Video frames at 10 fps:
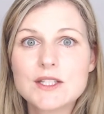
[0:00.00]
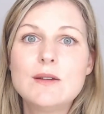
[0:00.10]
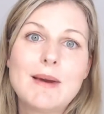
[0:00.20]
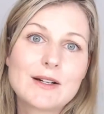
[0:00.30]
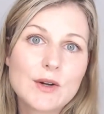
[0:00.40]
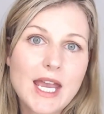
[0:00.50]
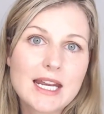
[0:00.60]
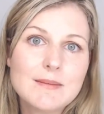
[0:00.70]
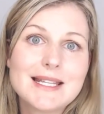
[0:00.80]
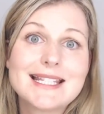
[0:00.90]
to medical
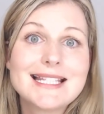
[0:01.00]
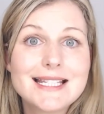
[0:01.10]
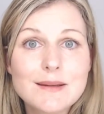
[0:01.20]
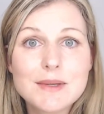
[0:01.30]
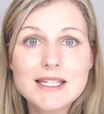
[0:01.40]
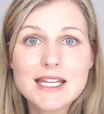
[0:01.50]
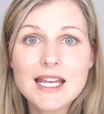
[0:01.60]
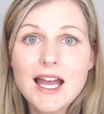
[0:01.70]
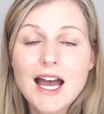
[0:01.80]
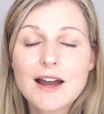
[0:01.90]
cannabis and CBD